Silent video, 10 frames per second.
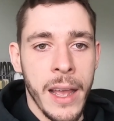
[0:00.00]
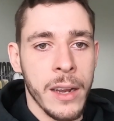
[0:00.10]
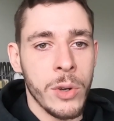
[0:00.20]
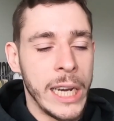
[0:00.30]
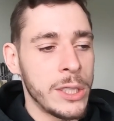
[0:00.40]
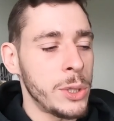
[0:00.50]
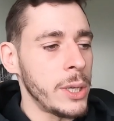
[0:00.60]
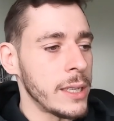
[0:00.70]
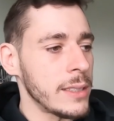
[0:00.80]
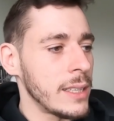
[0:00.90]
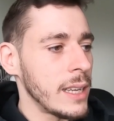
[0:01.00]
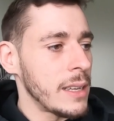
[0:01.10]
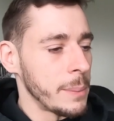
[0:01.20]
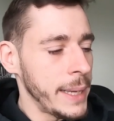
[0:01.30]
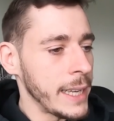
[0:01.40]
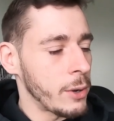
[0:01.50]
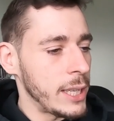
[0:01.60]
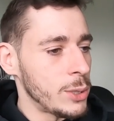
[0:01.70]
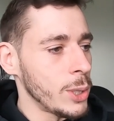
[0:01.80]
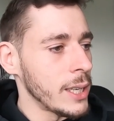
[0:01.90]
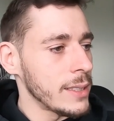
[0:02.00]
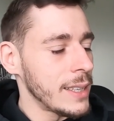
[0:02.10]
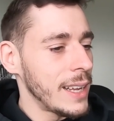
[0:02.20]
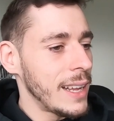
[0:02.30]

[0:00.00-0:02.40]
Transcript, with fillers: a great student, being a great student.